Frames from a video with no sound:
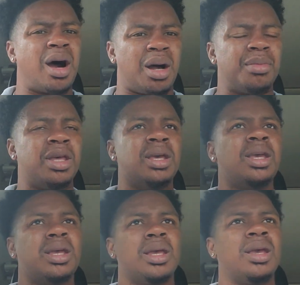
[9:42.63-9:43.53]

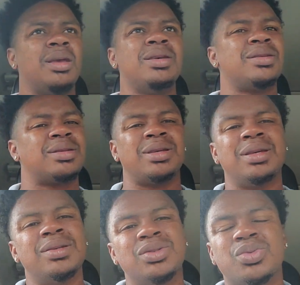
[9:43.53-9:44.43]

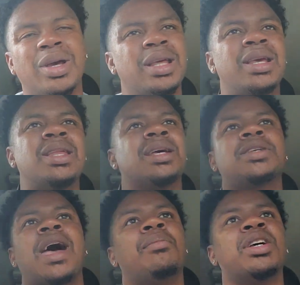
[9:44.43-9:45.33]
he doesn't
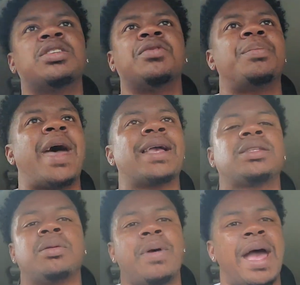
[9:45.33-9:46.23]
have much of a back
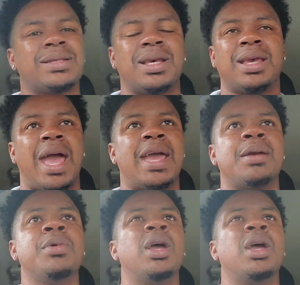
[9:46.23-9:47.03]
to the basket game.